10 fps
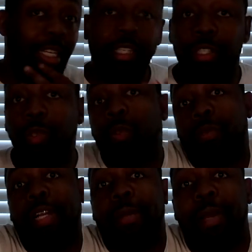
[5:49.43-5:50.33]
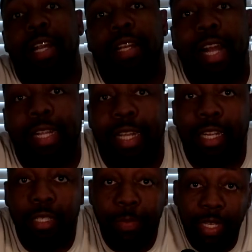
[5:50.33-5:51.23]
these shoes really not that
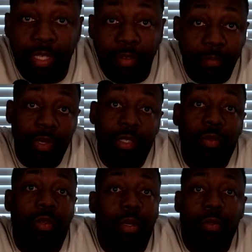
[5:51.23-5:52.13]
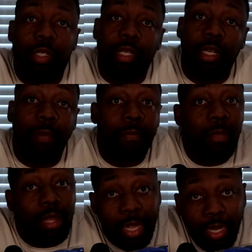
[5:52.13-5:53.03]
expensive, but you know, shit,
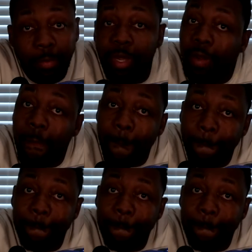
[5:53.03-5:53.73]
they limited.